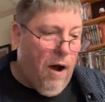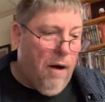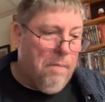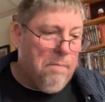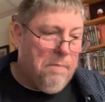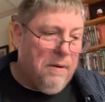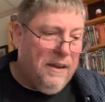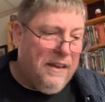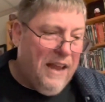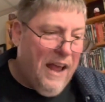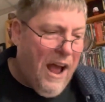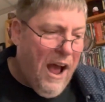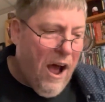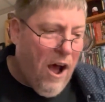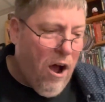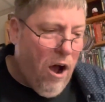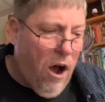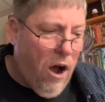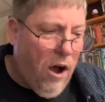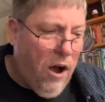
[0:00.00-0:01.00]
But yeah,
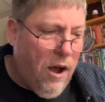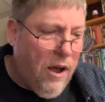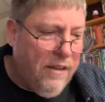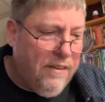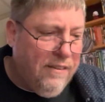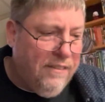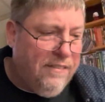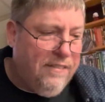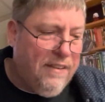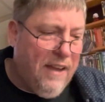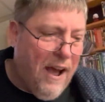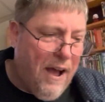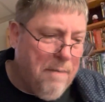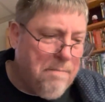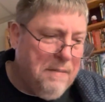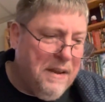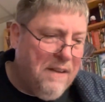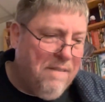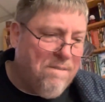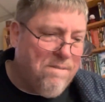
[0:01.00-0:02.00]

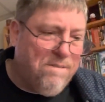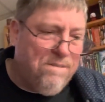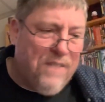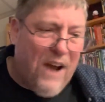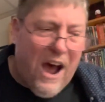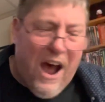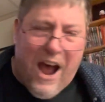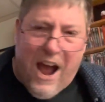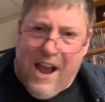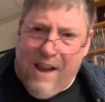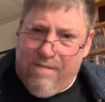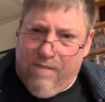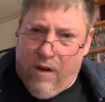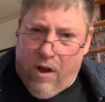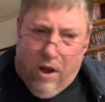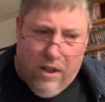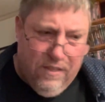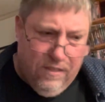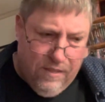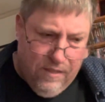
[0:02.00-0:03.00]
Zombi 5
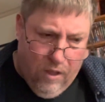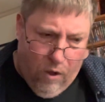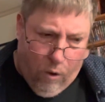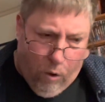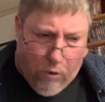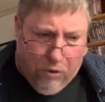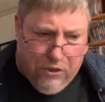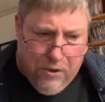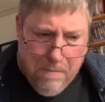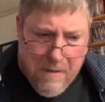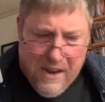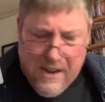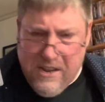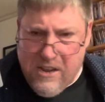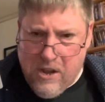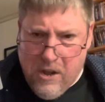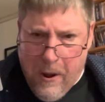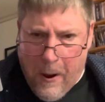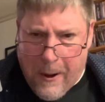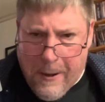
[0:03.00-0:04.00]
Ultimate
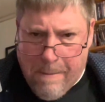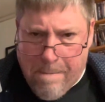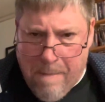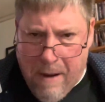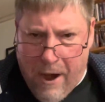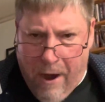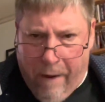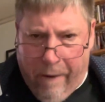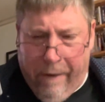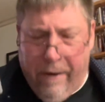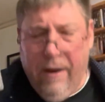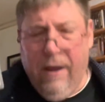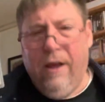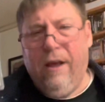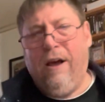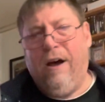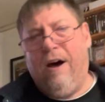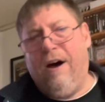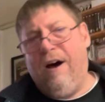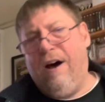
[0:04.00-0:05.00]
Nightmare.
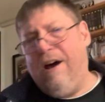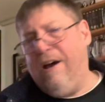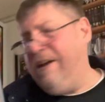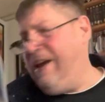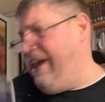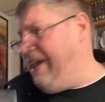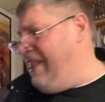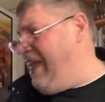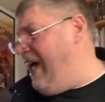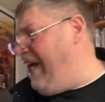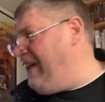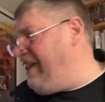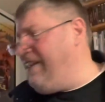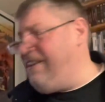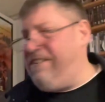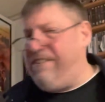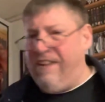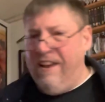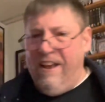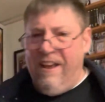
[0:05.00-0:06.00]
And that
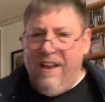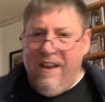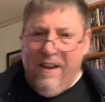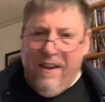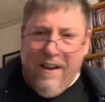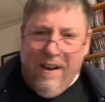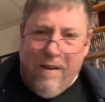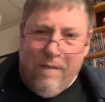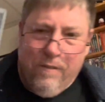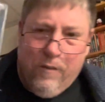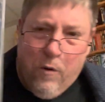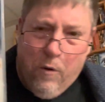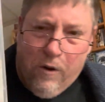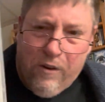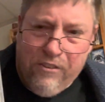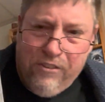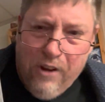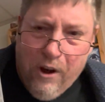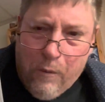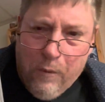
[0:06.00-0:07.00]
is, of
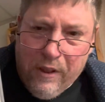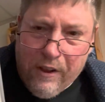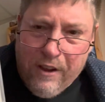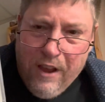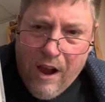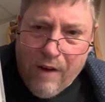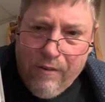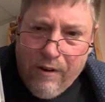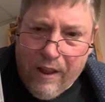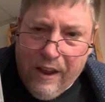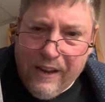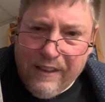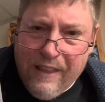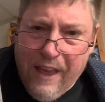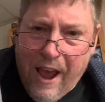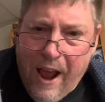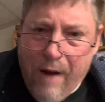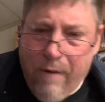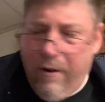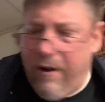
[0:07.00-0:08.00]
course, you know, with a cover like
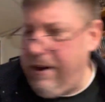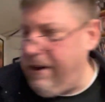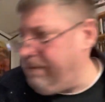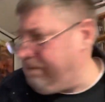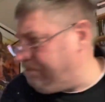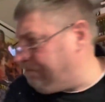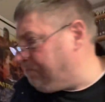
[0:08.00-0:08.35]
that, right?